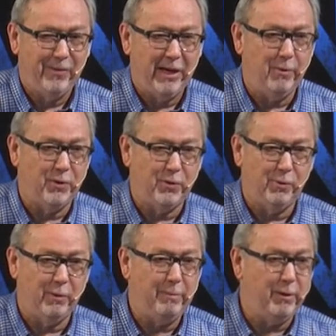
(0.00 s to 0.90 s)
He was
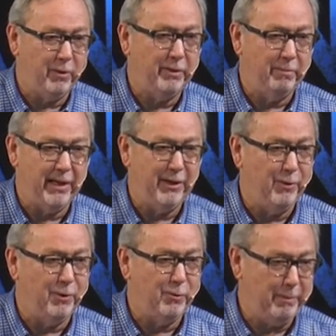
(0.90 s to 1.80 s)
weeping with a buddy
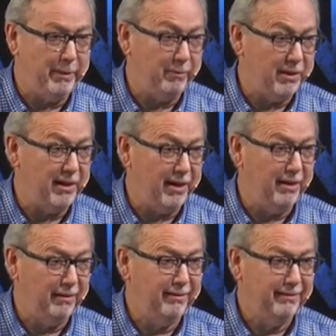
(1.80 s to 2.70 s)
who was weeping, was he
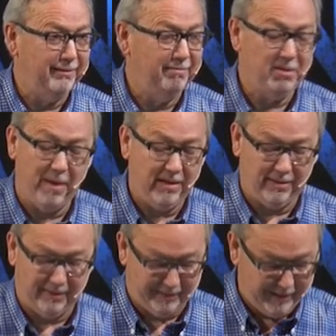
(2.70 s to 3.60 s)
not? It was
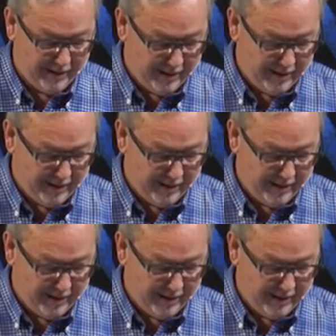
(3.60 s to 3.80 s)
amazing.